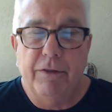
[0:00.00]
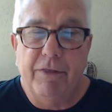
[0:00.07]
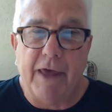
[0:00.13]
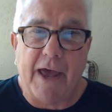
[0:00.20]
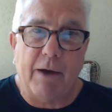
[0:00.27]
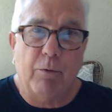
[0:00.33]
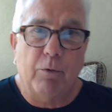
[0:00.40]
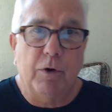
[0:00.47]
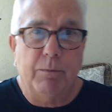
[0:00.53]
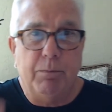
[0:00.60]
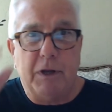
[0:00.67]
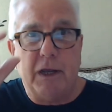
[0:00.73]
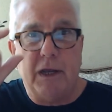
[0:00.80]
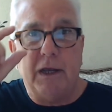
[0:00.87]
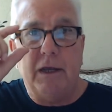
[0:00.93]
that
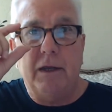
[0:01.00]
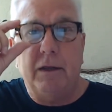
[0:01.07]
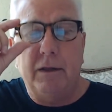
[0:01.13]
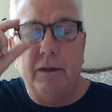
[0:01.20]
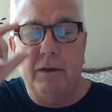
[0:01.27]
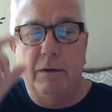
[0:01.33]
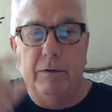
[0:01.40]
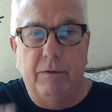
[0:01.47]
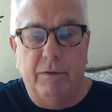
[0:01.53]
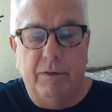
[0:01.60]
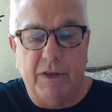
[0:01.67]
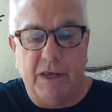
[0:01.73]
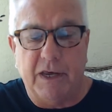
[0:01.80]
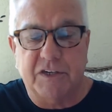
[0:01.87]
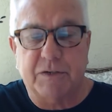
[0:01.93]
would be
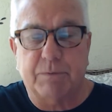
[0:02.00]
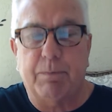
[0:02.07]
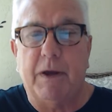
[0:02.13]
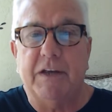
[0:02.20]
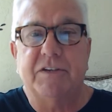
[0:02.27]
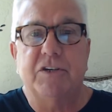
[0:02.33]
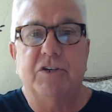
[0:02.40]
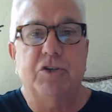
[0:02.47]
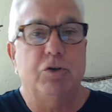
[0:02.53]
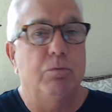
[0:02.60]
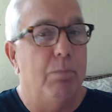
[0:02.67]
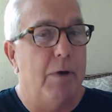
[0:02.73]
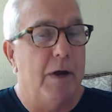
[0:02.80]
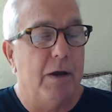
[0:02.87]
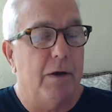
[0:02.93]
the expense that
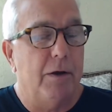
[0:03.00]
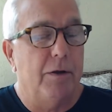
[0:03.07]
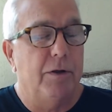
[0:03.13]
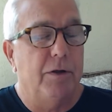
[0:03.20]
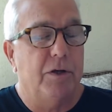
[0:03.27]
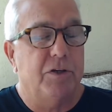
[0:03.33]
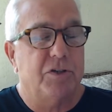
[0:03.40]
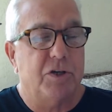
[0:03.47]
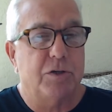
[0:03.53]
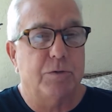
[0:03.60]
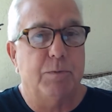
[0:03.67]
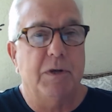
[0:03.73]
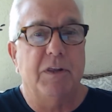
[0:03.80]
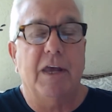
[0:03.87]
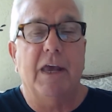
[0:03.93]

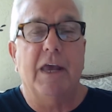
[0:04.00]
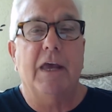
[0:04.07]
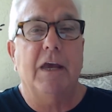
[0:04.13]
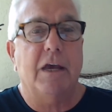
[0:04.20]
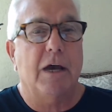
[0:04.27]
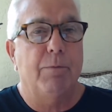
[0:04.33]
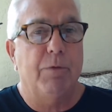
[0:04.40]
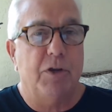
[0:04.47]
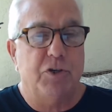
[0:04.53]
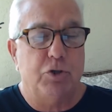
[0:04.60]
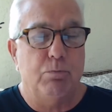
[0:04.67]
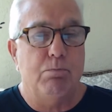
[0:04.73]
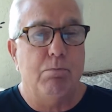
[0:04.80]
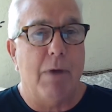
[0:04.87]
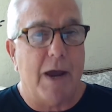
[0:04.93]
the income
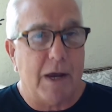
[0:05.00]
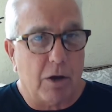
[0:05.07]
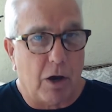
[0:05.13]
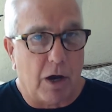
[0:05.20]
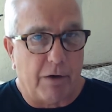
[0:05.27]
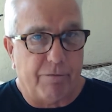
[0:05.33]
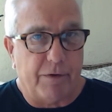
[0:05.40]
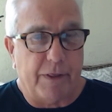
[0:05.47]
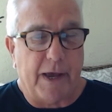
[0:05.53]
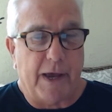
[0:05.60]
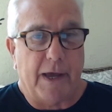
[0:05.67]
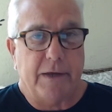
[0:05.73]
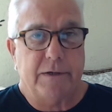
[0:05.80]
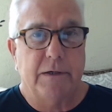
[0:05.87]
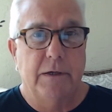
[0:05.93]
that you make off of
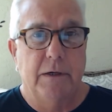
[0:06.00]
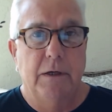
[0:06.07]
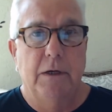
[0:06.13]
that